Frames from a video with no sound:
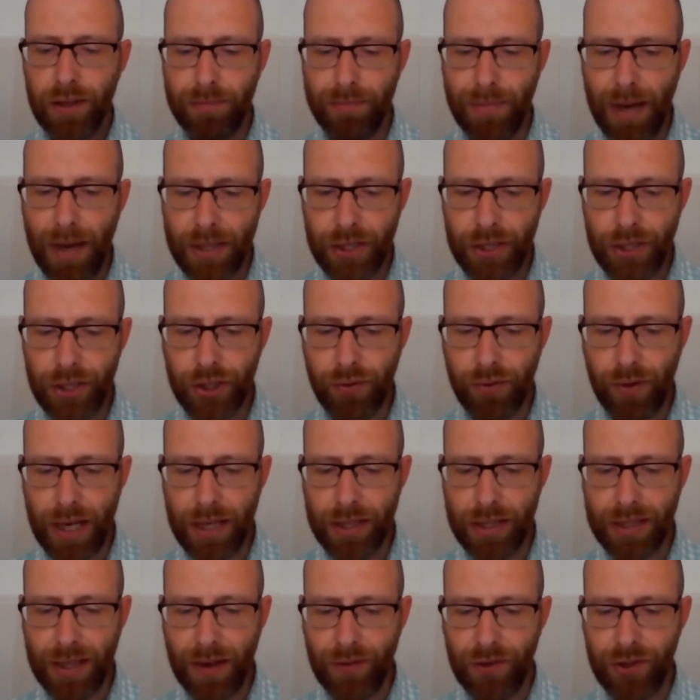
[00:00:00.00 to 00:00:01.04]
The
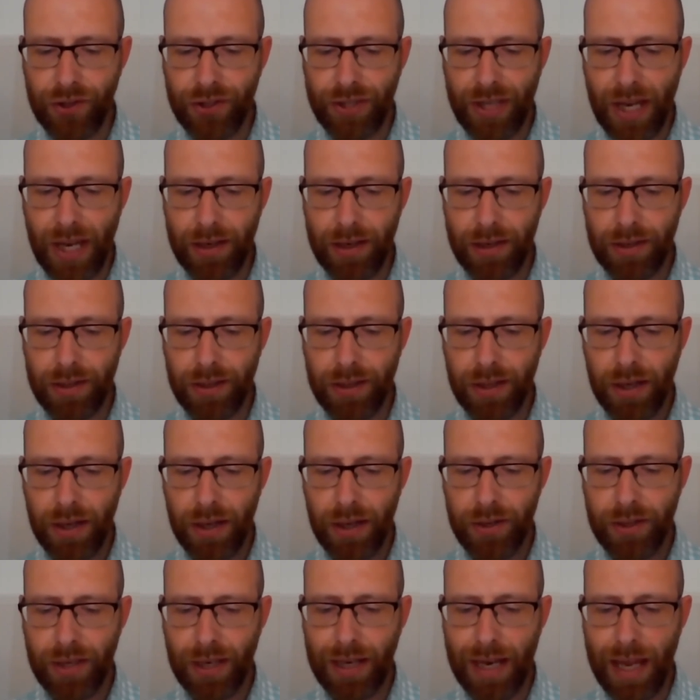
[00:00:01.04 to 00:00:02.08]
magistrates have sent
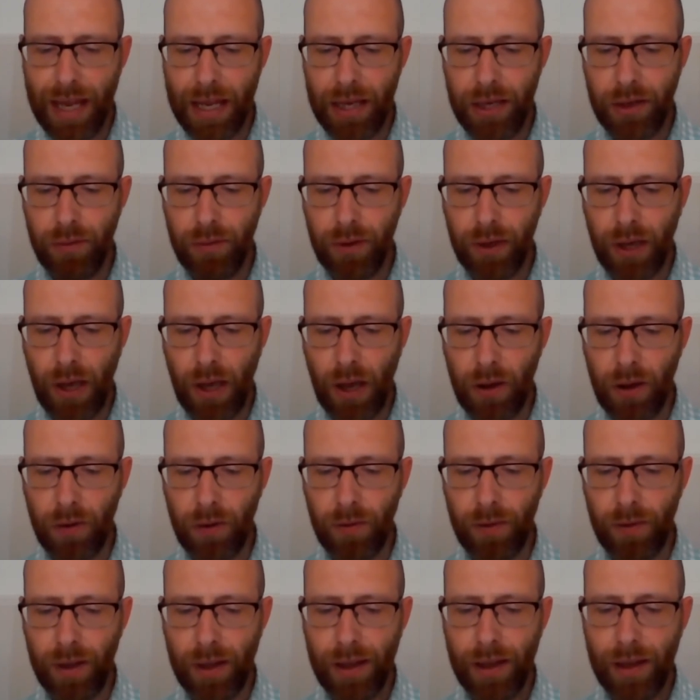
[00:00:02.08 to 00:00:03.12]
to let you
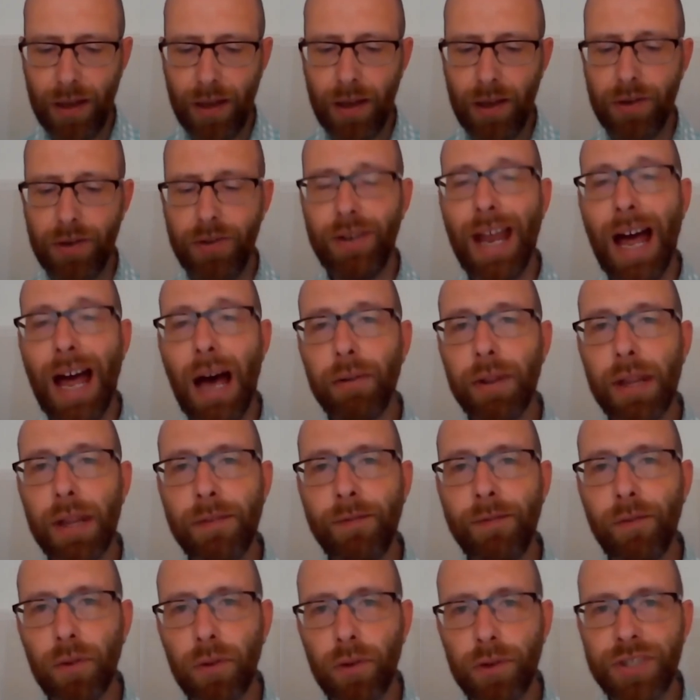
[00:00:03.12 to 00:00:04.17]
go. Now,
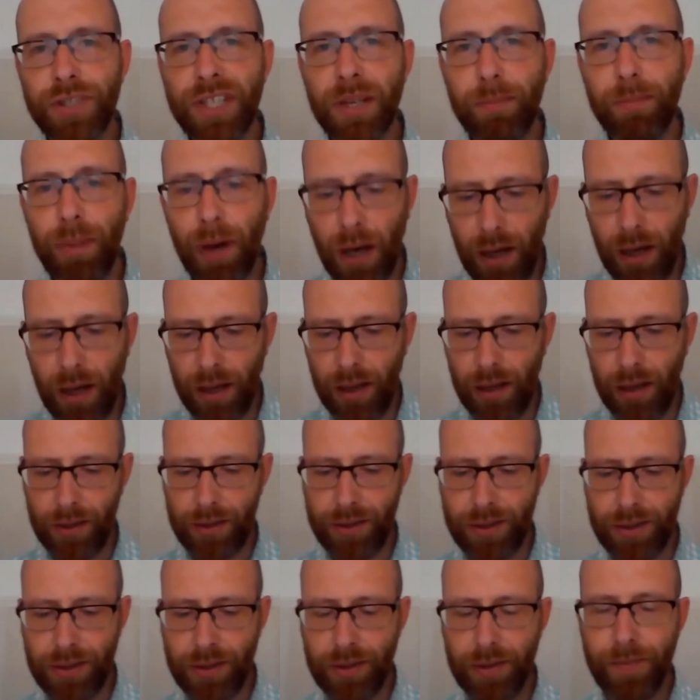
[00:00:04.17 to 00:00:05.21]
therefore,
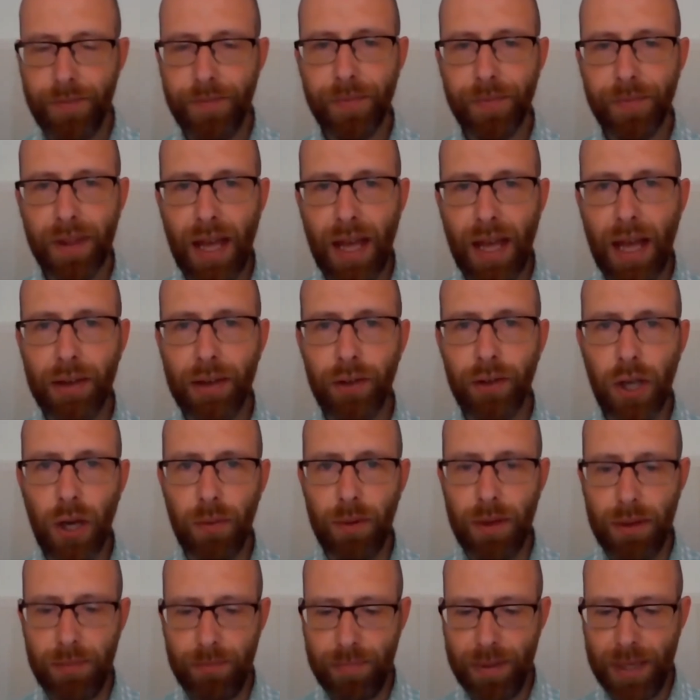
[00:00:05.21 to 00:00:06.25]
depart and
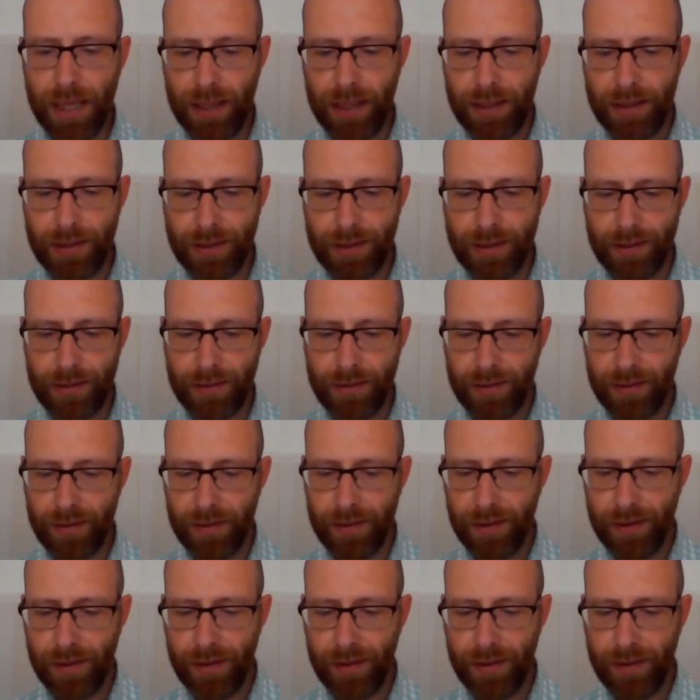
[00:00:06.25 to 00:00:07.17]
go in peace.